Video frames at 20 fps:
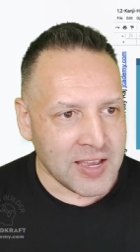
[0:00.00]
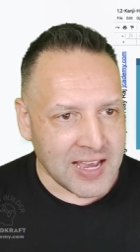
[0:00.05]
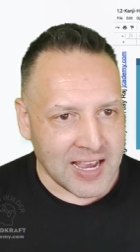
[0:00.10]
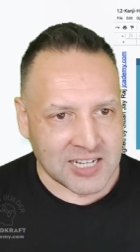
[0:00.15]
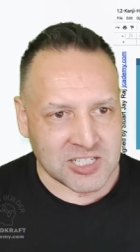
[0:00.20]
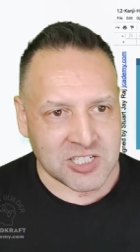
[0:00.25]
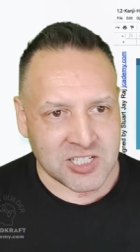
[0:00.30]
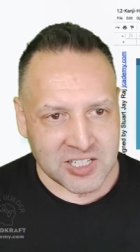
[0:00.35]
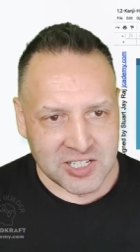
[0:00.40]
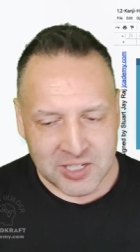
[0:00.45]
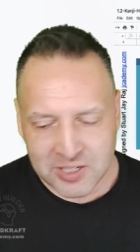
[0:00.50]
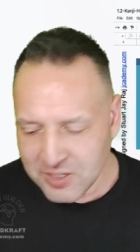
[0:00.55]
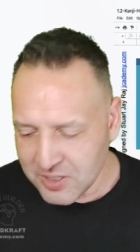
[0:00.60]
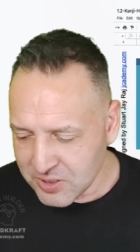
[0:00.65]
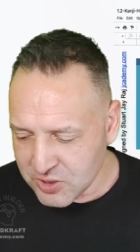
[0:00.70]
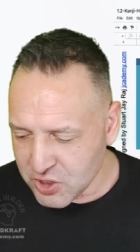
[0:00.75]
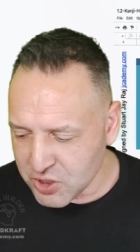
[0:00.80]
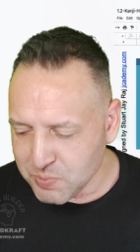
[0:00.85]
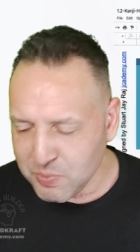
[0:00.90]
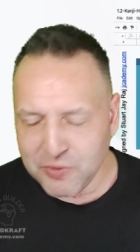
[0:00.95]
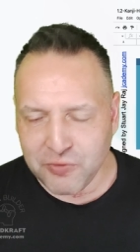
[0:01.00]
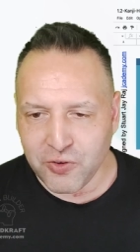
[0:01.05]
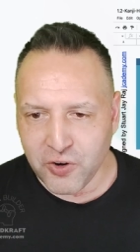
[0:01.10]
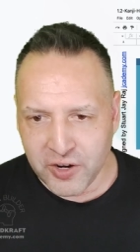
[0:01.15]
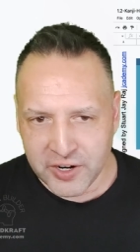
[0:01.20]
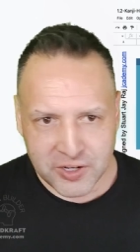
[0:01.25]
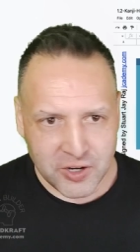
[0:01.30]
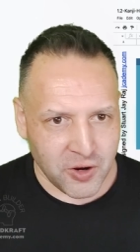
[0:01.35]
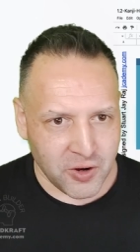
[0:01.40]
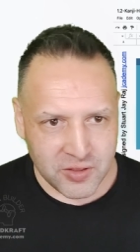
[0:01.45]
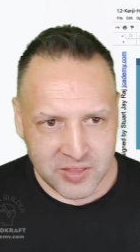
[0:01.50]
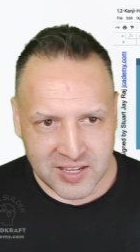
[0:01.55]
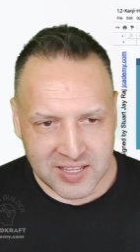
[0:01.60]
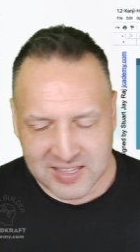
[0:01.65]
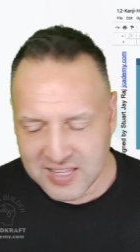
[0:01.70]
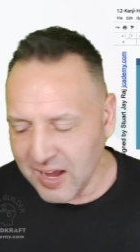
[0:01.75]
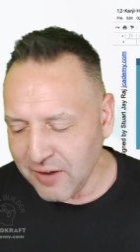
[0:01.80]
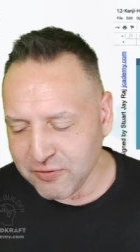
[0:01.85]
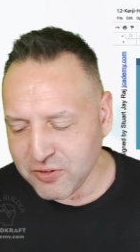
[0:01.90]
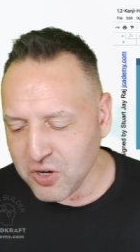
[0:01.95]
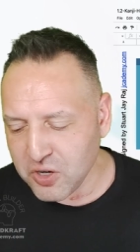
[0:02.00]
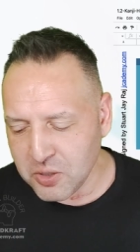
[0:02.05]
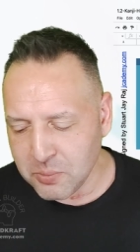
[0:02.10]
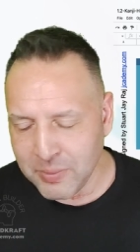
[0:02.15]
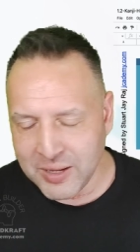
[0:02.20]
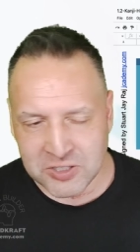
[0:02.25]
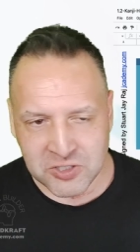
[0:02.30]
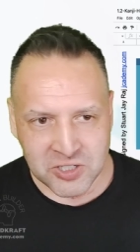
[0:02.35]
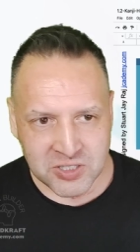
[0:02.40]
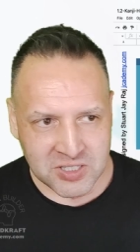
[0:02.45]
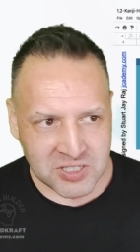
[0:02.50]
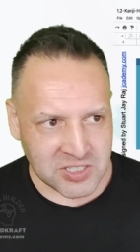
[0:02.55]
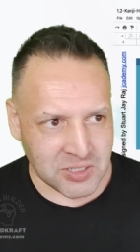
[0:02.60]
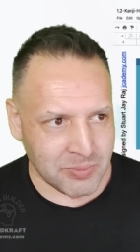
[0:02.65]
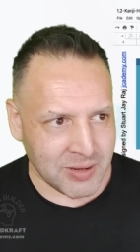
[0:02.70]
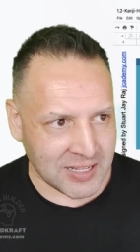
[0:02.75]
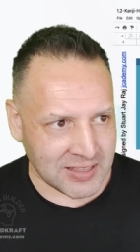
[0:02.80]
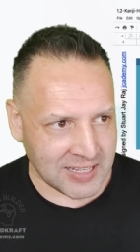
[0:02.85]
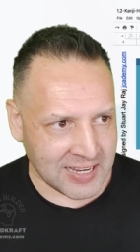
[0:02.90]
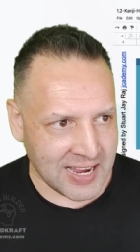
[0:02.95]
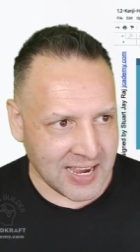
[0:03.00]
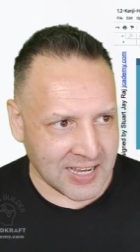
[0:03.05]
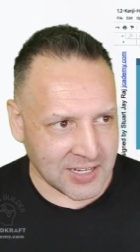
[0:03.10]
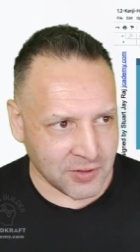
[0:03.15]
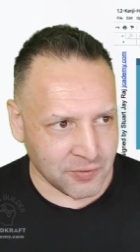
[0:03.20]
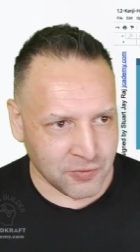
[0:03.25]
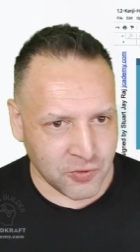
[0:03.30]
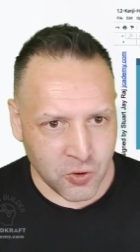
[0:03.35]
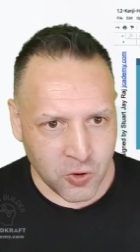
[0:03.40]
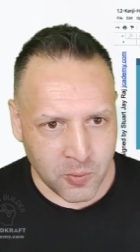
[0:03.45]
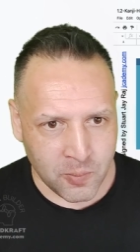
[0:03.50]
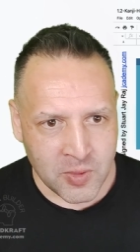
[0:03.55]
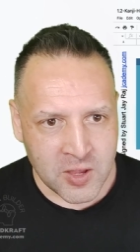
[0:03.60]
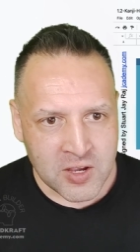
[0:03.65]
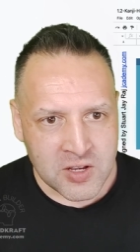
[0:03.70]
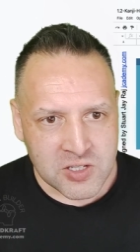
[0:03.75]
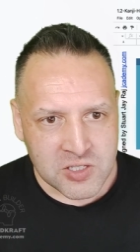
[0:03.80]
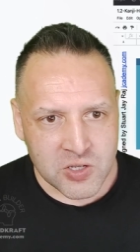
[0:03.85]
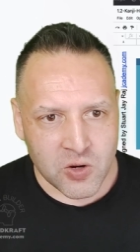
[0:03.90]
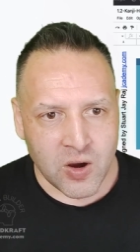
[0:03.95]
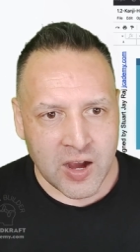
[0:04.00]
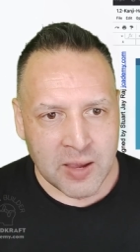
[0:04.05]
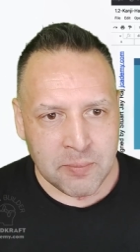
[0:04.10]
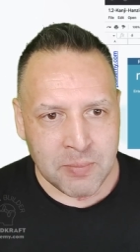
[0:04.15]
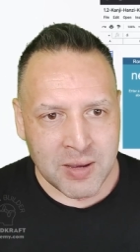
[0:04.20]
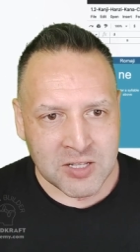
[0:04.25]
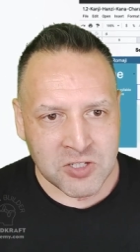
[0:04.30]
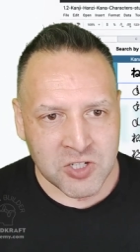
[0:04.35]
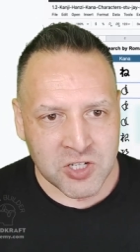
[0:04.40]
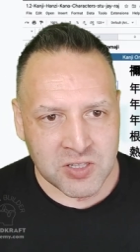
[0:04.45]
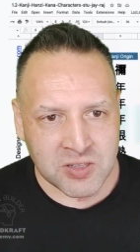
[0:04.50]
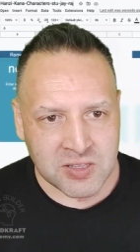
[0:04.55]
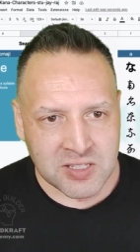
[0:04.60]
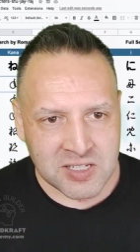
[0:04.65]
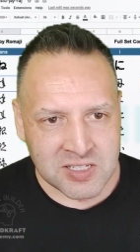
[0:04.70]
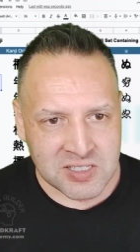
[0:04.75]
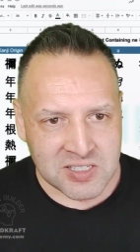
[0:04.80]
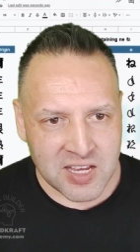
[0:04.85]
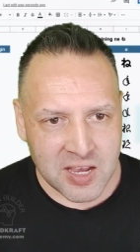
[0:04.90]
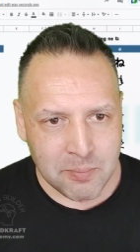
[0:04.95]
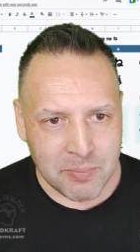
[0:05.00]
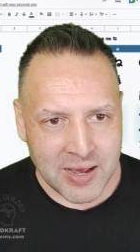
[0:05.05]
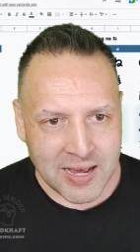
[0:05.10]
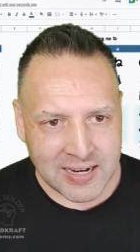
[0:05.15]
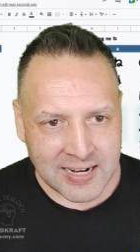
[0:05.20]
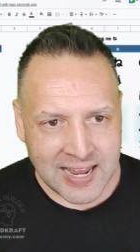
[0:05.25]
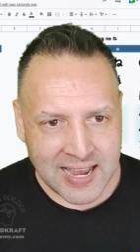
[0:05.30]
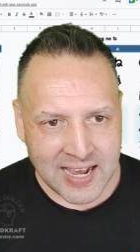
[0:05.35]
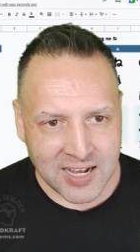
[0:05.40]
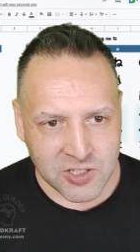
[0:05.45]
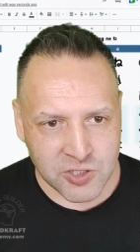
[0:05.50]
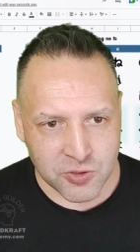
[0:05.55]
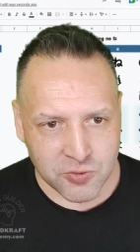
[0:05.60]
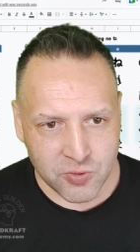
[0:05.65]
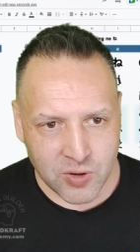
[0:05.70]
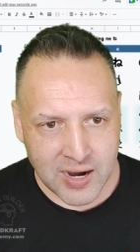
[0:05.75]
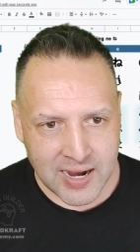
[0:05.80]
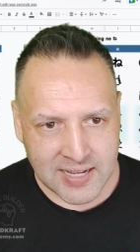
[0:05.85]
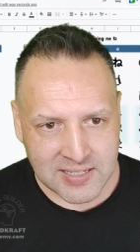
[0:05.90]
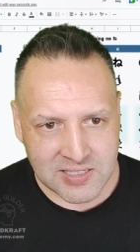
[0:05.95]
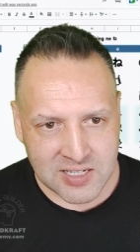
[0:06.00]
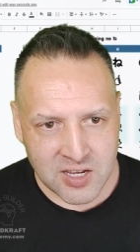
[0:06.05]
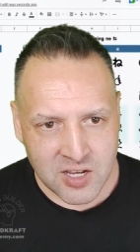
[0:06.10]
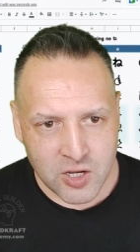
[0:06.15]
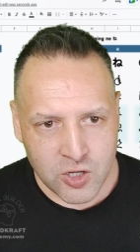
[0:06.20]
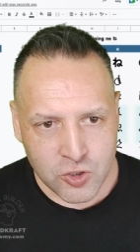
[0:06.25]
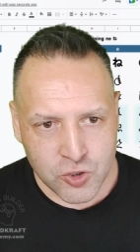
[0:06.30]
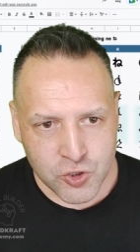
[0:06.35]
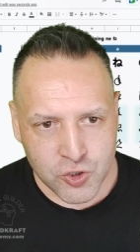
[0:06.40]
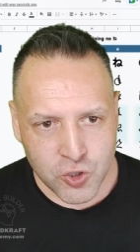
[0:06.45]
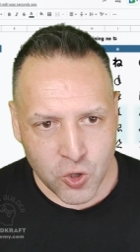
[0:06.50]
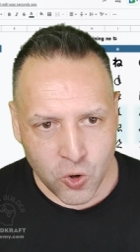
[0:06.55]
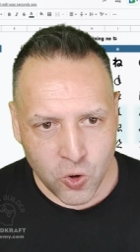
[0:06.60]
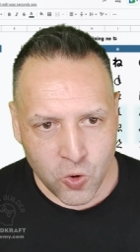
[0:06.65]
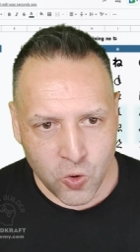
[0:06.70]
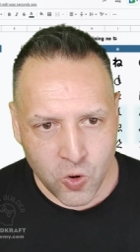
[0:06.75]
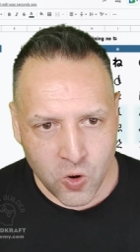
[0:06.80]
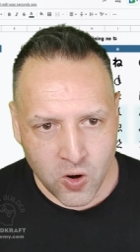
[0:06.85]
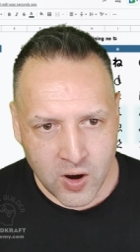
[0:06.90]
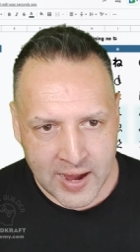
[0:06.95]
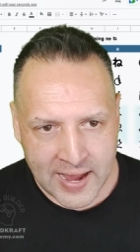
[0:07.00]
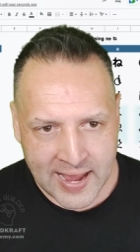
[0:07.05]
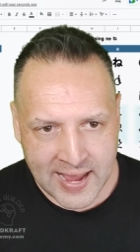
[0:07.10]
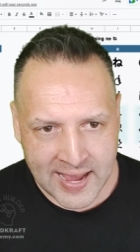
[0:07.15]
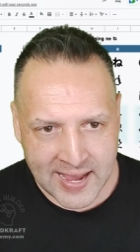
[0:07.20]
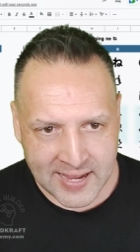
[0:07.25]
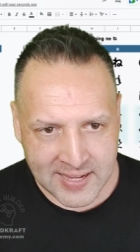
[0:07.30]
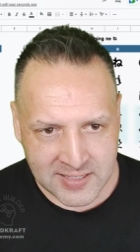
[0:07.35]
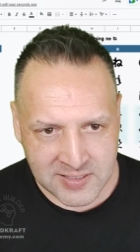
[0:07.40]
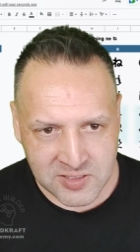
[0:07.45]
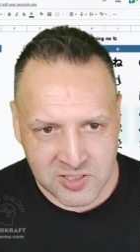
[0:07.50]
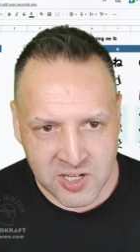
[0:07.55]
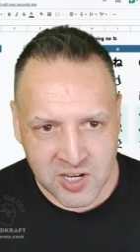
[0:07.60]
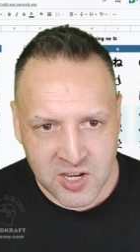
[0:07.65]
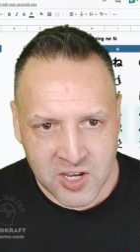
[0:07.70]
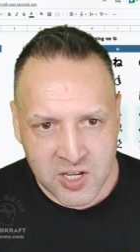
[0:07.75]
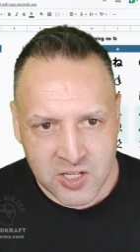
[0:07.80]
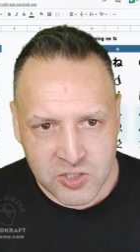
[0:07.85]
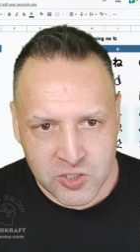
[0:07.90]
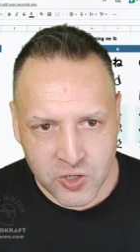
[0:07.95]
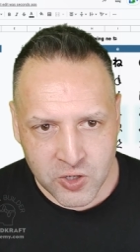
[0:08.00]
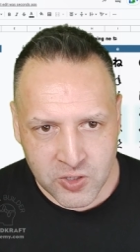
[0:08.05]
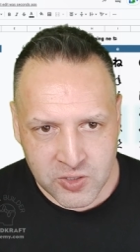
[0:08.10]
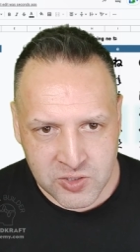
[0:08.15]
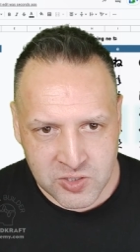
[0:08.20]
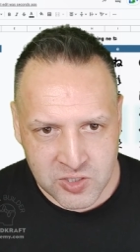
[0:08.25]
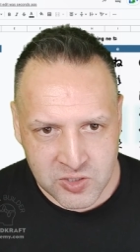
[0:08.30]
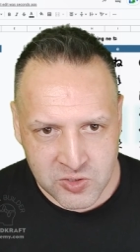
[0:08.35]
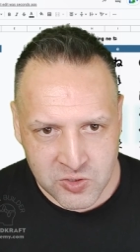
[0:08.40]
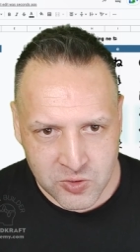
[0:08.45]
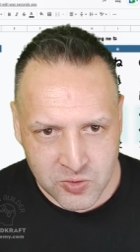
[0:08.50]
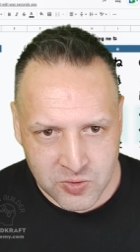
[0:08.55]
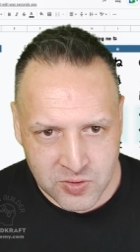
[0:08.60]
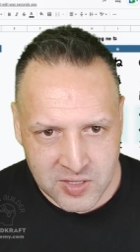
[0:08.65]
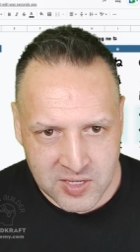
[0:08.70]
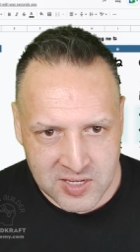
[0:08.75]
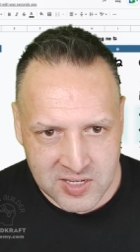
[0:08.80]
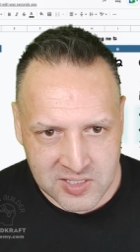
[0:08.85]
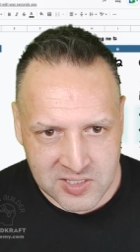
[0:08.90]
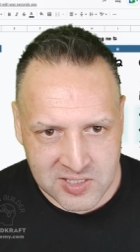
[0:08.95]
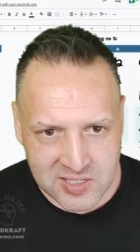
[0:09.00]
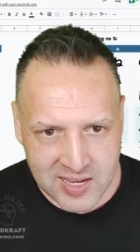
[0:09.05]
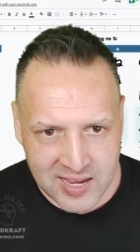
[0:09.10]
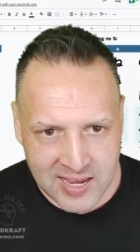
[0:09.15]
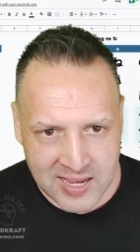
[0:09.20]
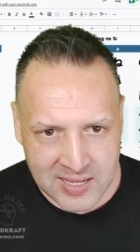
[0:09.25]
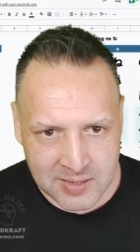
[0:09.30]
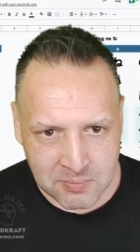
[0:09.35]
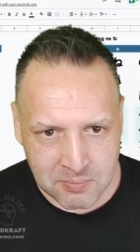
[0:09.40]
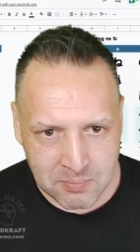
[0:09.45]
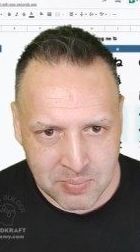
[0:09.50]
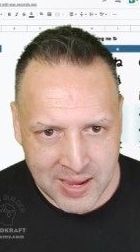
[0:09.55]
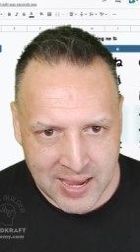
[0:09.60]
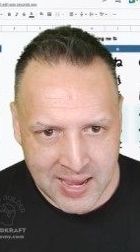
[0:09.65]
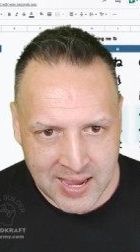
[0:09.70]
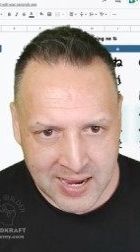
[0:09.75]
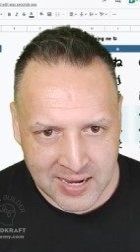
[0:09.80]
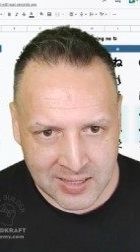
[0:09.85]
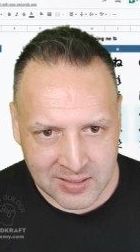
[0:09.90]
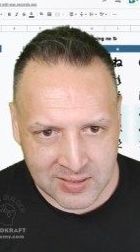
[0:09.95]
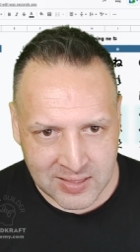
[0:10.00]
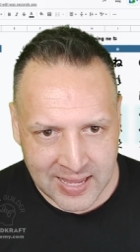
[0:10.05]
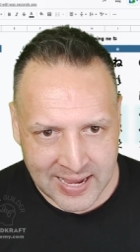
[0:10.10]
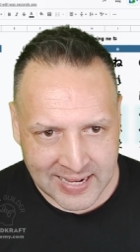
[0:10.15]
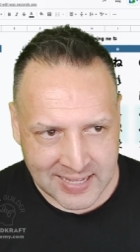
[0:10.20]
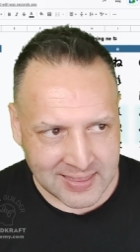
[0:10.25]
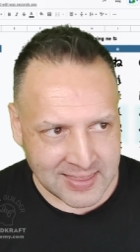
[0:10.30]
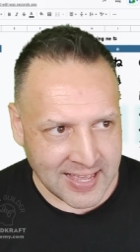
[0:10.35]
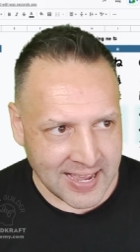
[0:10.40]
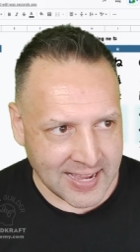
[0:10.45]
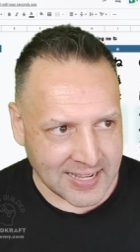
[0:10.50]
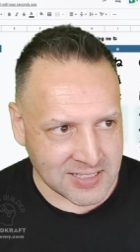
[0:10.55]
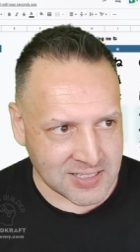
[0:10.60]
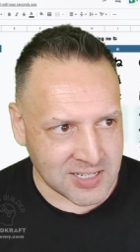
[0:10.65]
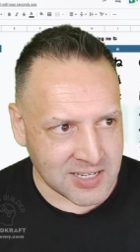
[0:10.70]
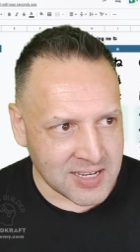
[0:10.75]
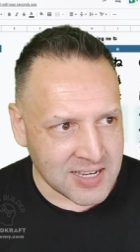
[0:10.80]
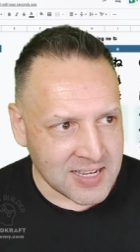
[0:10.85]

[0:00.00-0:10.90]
Actually, just before I go there, I've got to mention this about the kana form. So I mentioned this about how to write shou or hand turns into this and bang like that.